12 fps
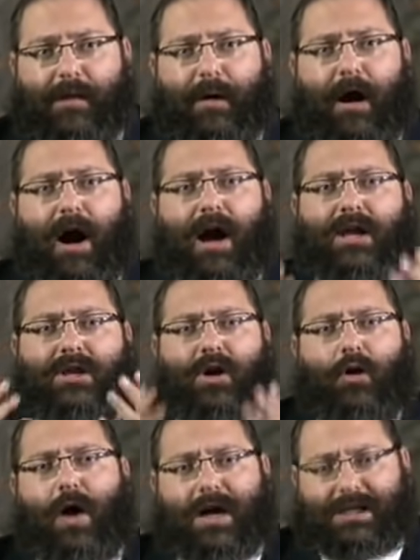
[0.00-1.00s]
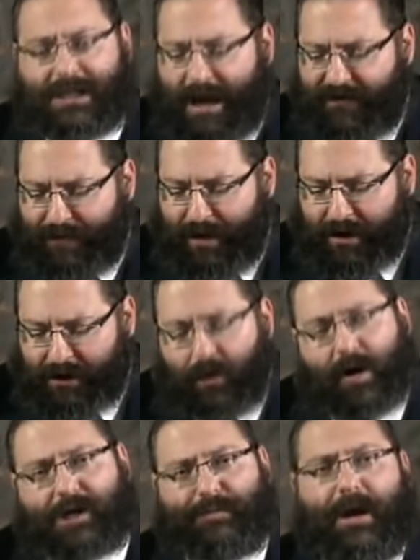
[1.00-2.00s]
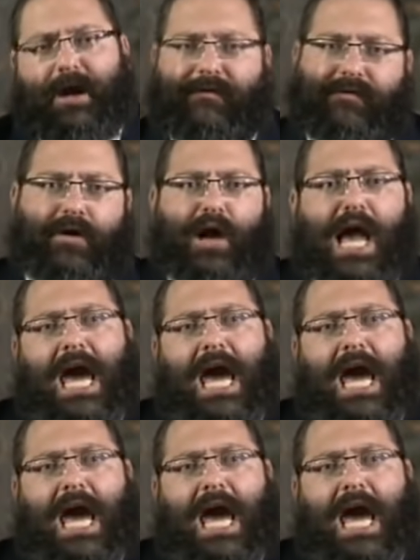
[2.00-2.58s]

behind Noach's life, behind Noach's behavior.